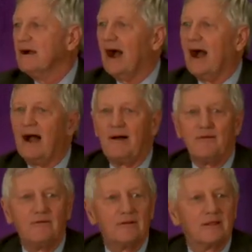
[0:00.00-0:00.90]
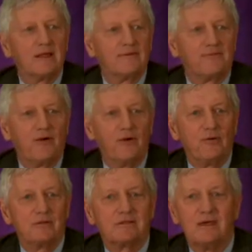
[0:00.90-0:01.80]
uh, little
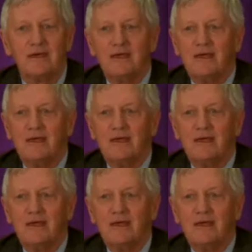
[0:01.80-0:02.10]
foods